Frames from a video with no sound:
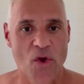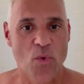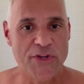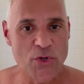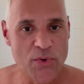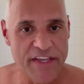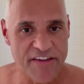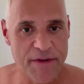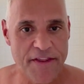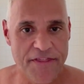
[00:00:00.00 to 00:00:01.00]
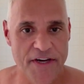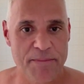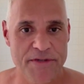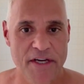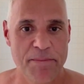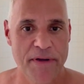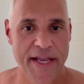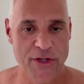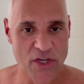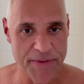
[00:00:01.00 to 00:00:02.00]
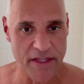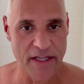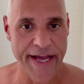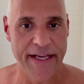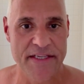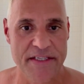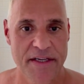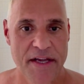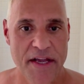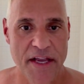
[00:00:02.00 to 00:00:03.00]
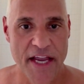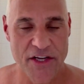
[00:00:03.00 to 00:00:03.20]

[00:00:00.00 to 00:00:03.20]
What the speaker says: when you give me the thumbs up, when you give me the likes,